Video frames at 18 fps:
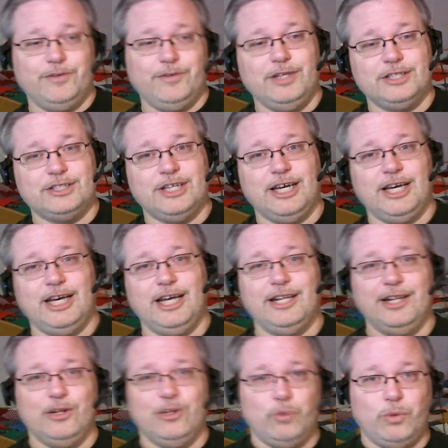to the
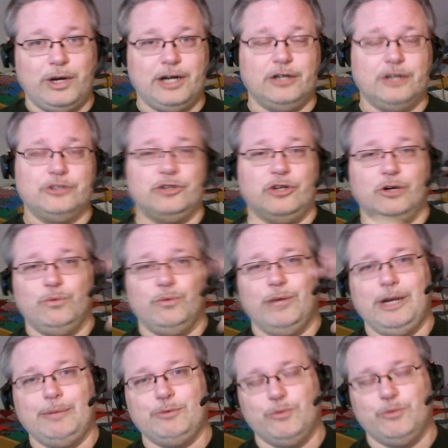side and the wires aren't
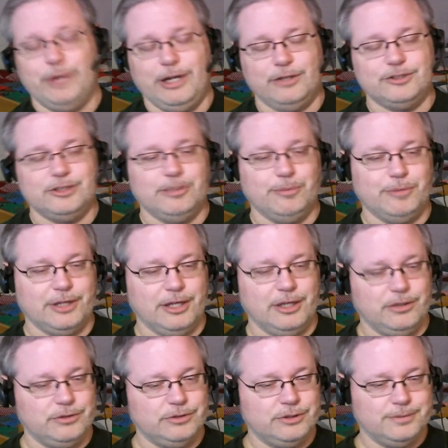wrapped around something
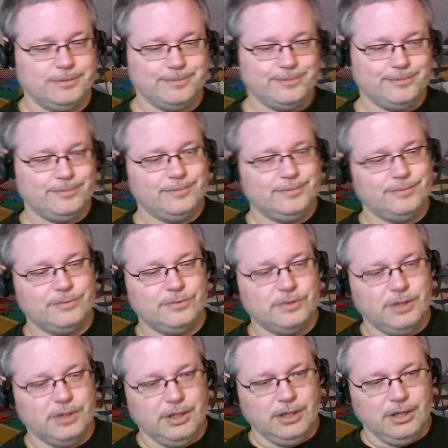else.
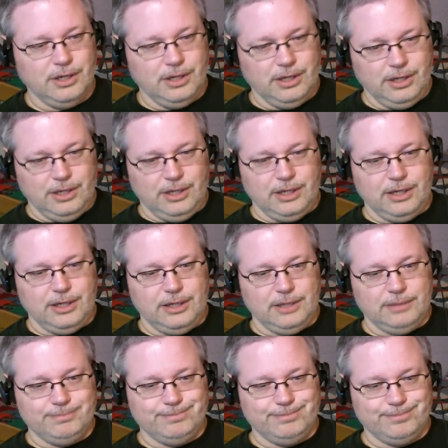
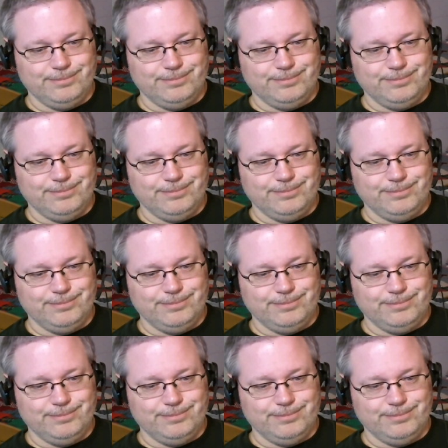And